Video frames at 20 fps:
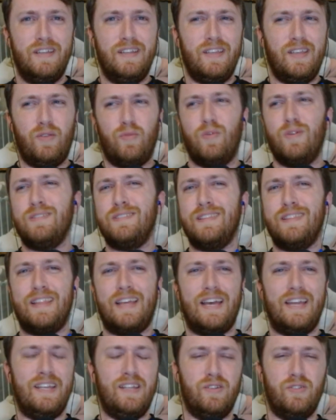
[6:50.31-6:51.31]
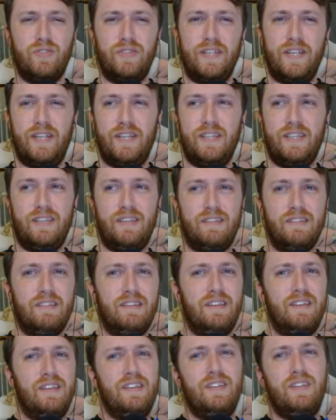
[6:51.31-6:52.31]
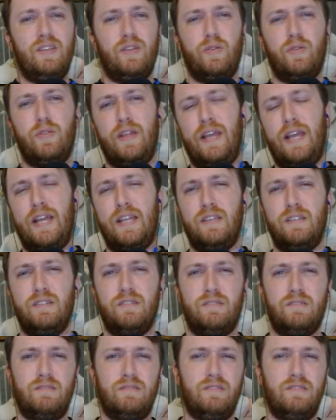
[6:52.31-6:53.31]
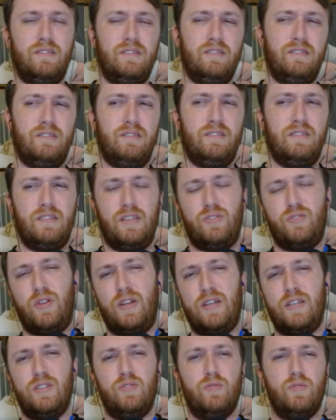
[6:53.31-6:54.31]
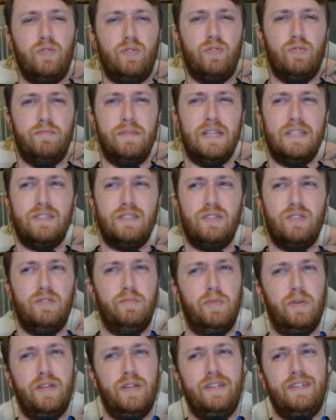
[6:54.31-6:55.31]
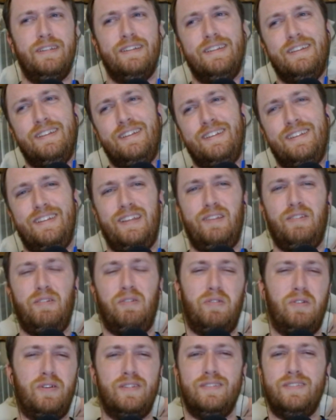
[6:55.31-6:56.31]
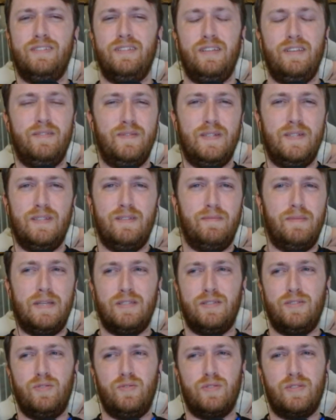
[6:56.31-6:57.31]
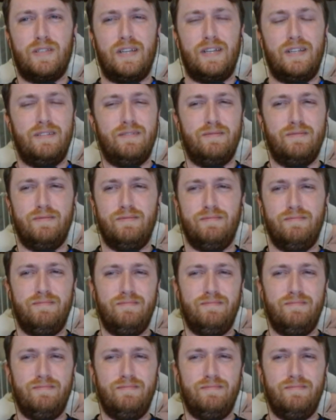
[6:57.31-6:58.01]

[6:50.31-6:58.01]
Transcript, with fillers: It wasn't that entertaining. You know, they had to, they tried to do a little message, but in all honesty, I mean, the message was kind of